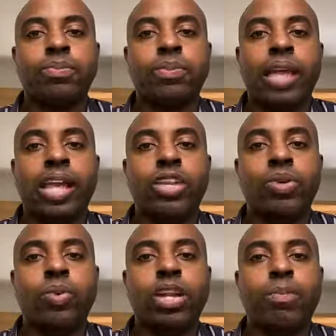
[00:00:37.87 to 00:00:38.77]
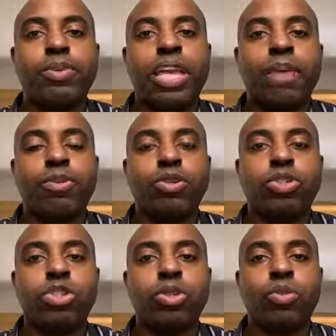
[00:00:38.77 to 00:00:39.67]
and you want to be able
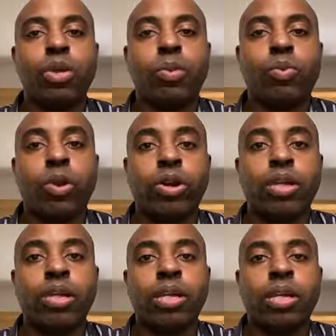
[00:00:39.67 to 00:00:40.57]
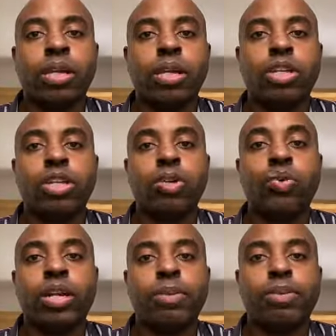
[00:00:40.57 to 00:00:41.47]
to work, you
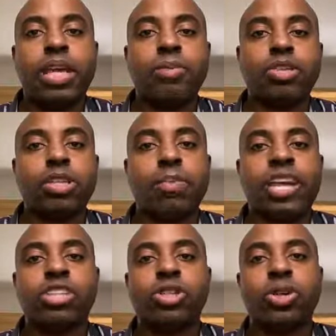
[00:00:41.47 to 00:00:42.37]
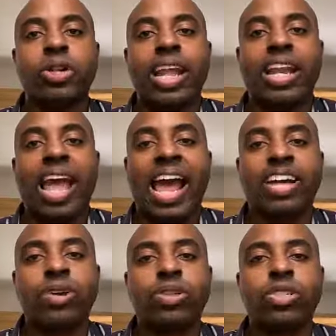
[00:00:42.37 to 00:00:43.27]
want to be able to make sure that
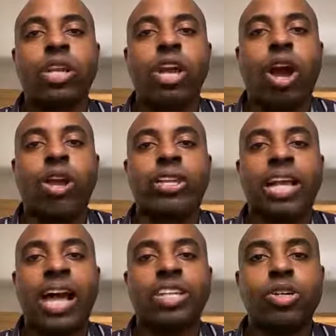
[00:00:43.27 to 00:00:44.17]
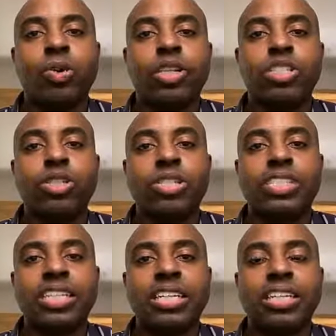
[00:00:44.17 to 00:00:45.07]
hackers are not going to
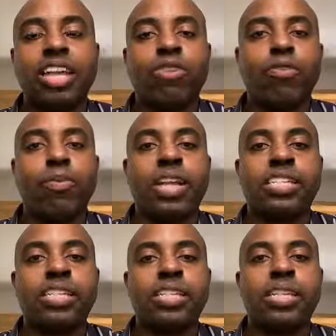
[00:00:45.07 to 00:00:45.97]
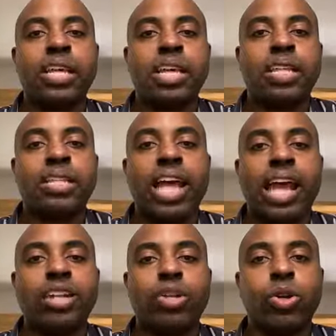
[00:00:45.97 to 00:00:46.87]
steal the information
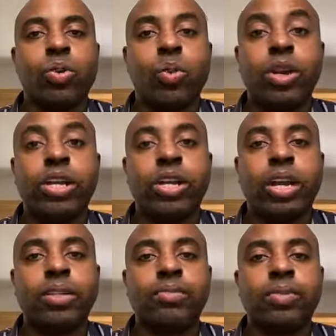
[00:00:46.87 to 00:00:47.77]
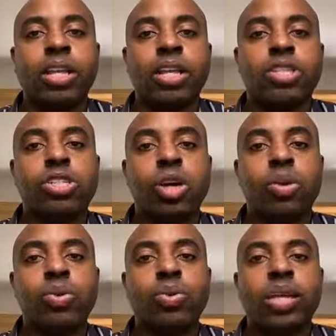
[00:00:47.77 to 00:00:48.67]
that you're working on.
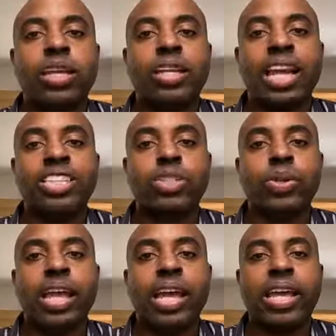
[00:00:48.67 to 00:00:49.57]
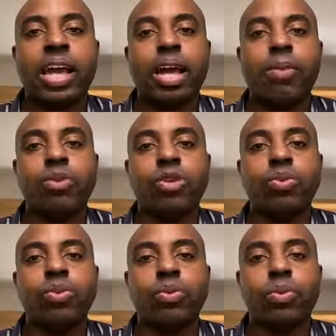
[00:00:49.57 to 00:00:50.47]
So yesterday,
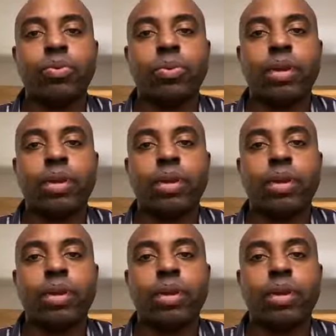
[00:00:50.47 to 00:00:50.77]
you